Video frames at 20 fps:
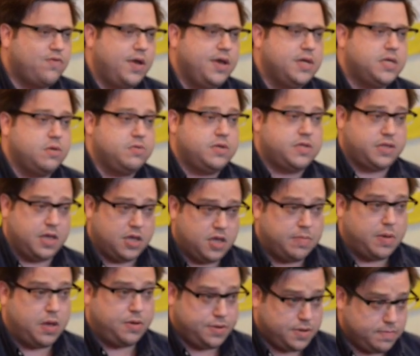great deal to think
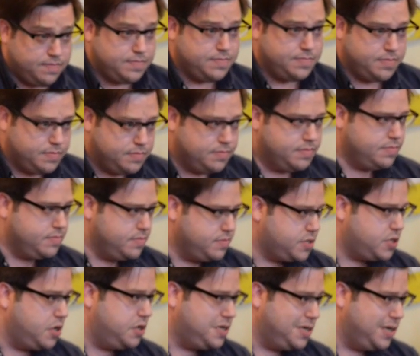about,
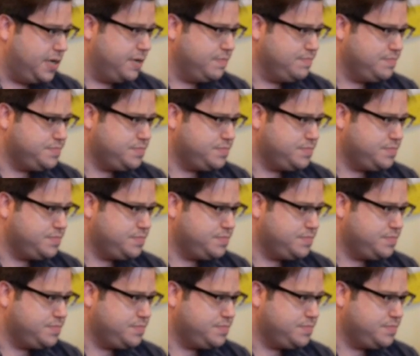certainly.